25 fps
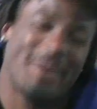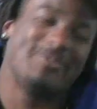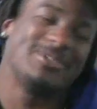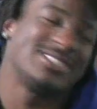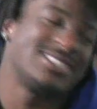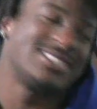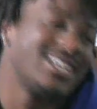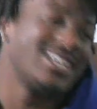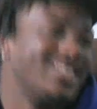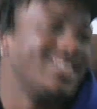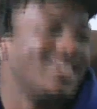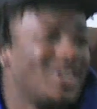
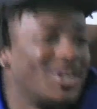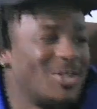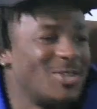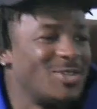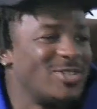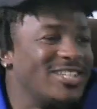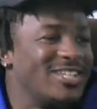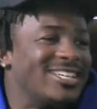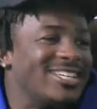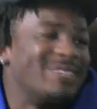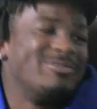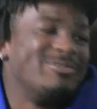say loyal.
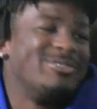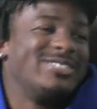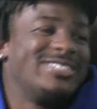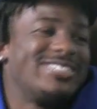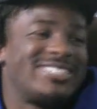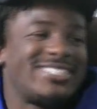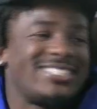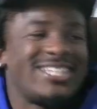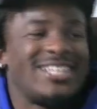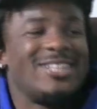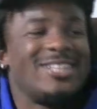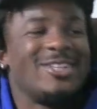Then I'm gonna just
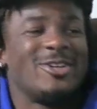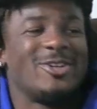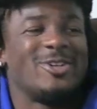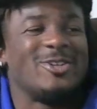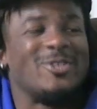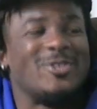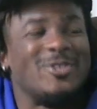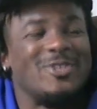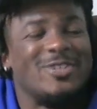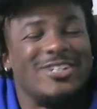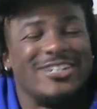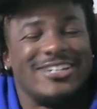say okay. loyal.
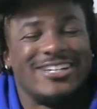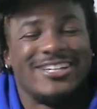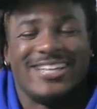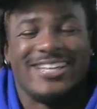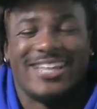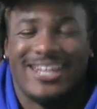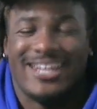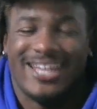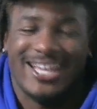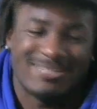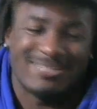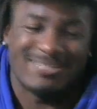Okay. And
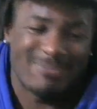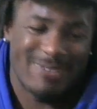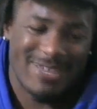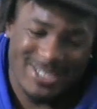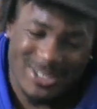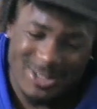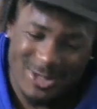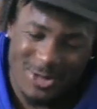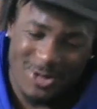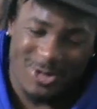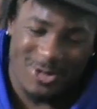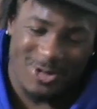that's my
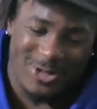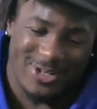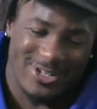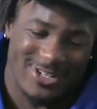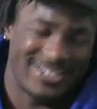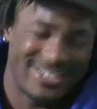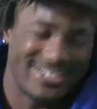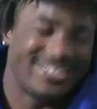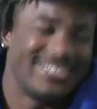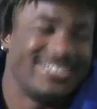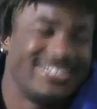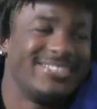story.
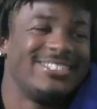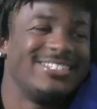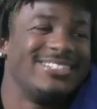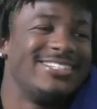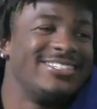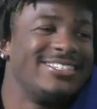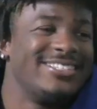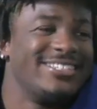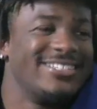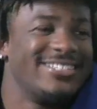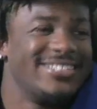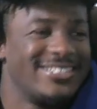
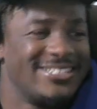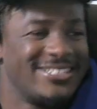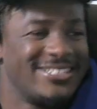Got you.